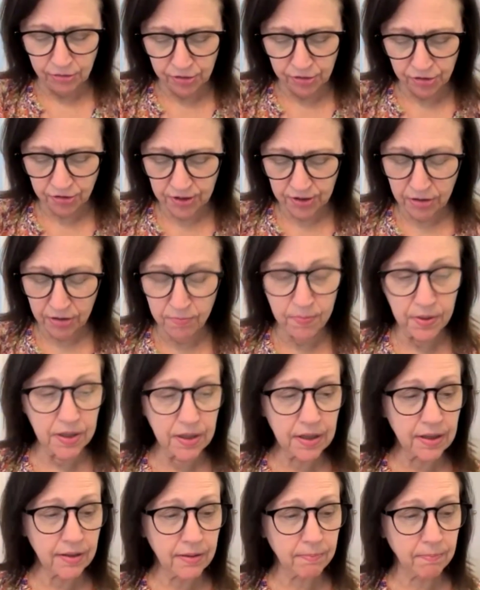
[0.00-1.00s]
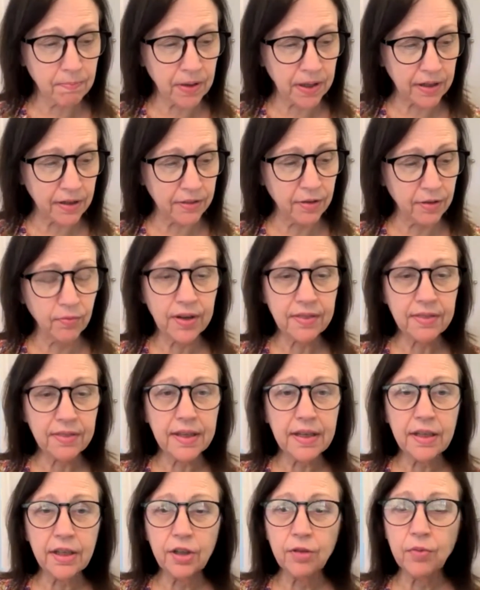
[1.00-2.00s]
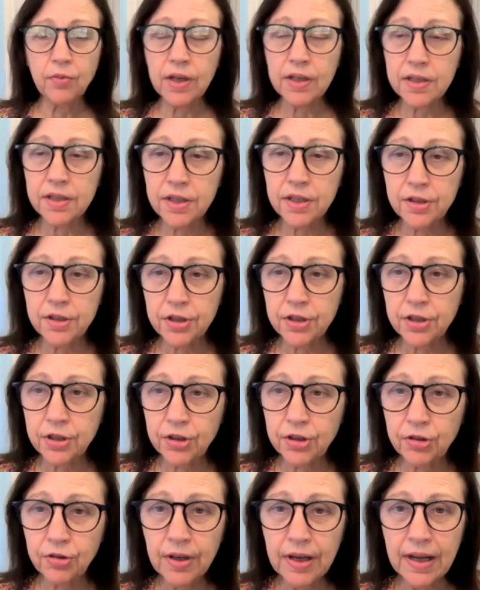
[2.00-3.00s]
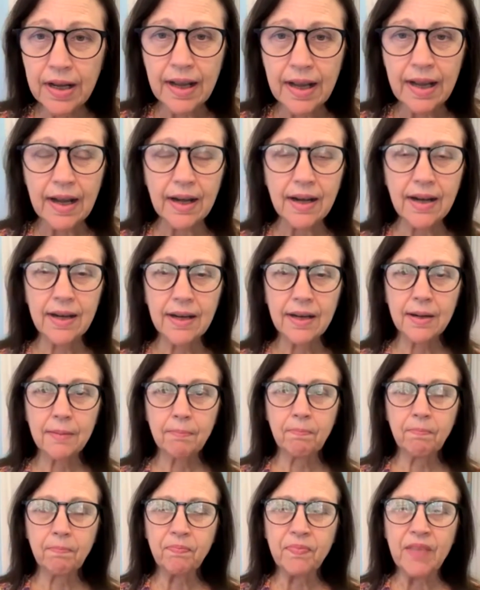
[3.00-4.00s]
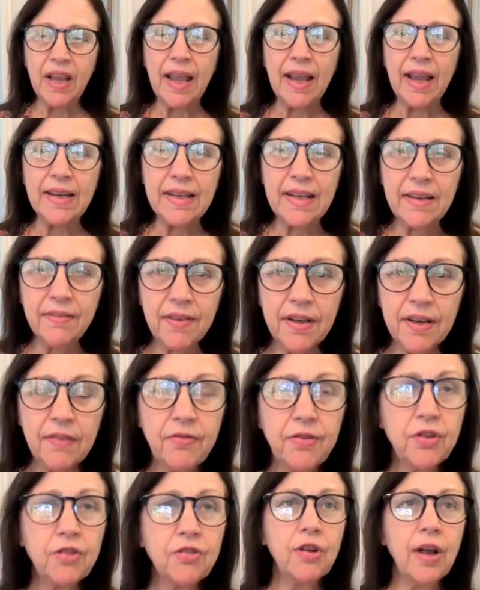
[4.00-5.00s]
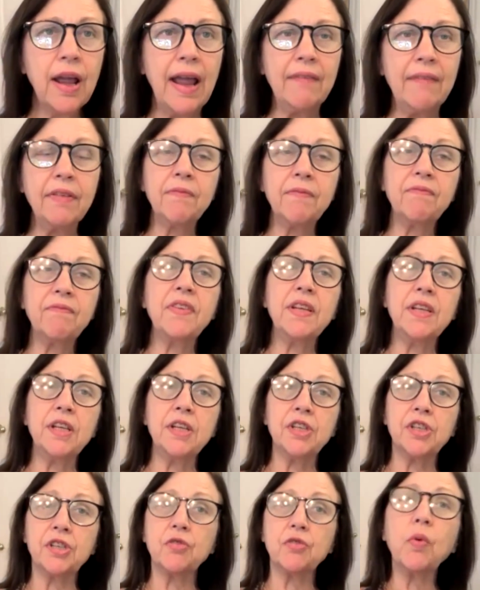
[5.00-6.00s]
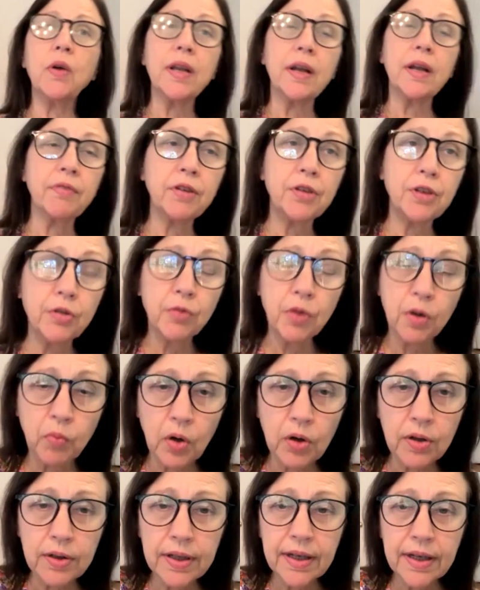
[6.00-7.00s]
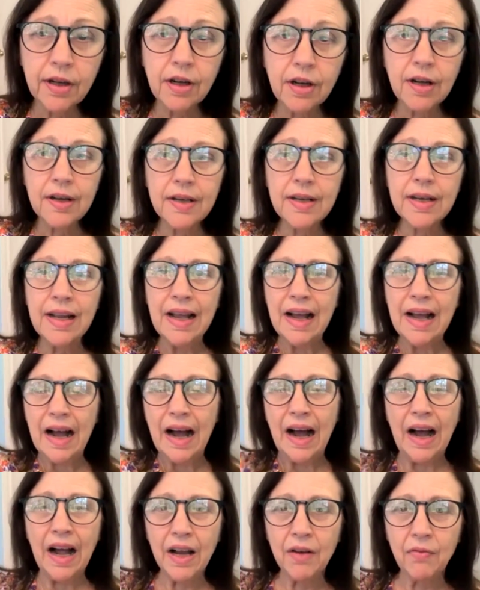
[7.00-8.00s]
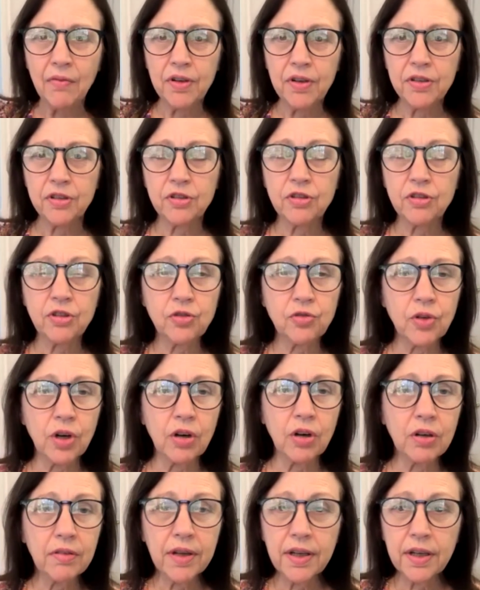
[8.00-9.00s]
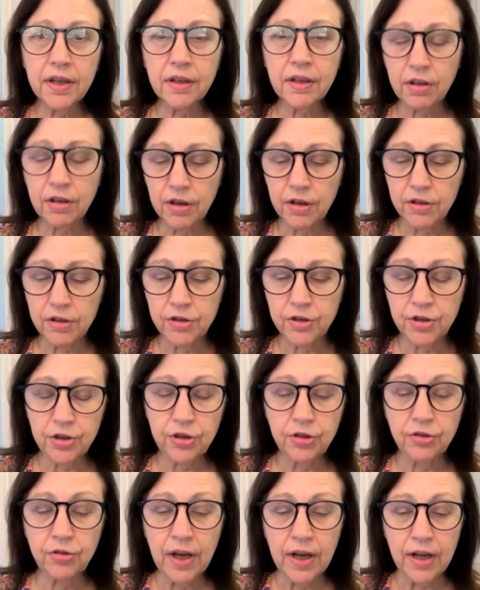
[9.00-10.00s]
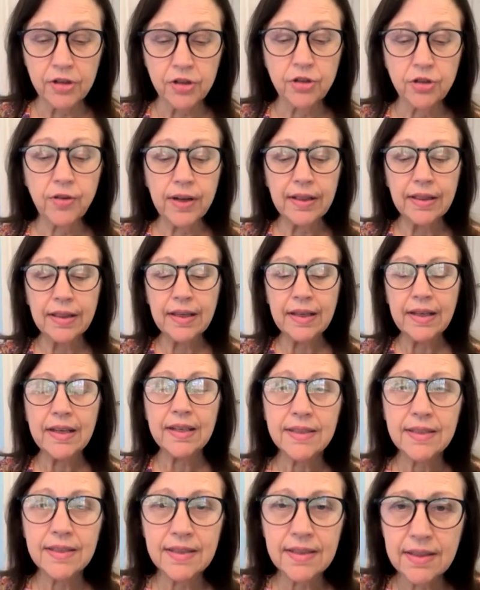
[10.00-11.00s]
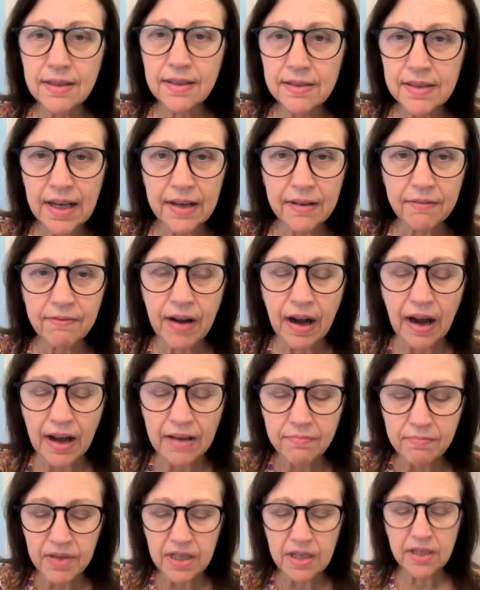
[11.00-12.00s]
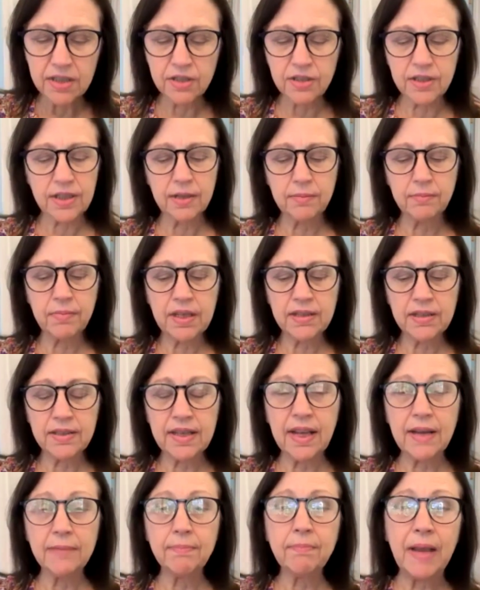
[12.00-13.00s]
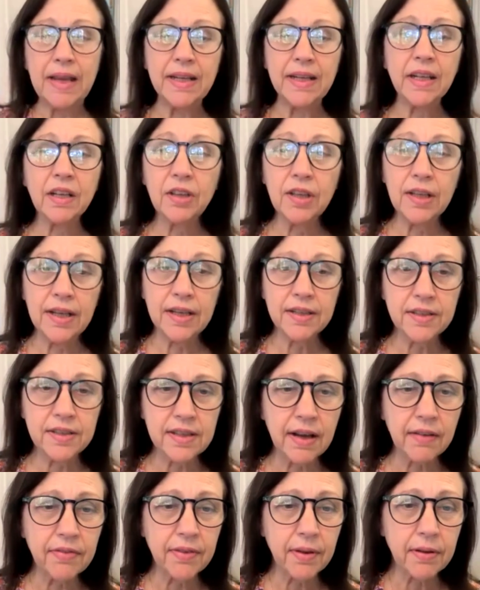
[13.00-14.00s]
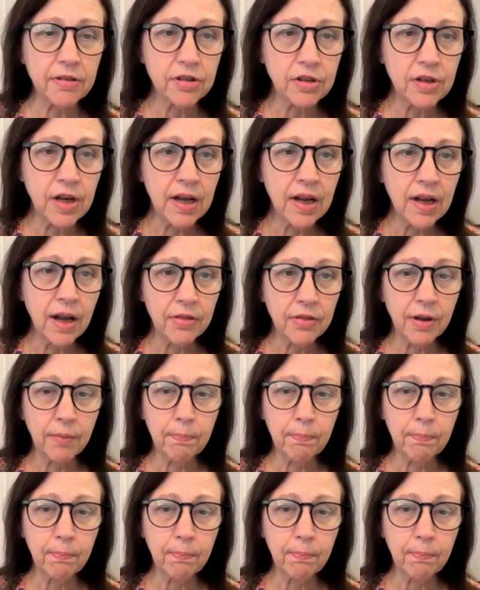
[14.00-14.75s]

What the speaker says: use your notebook, pick the one thing you want to do, And even if you haven't finished whatever you were working on, I would strongly encourage you to at least take 5 minutes, 10 minutes, and make a list of the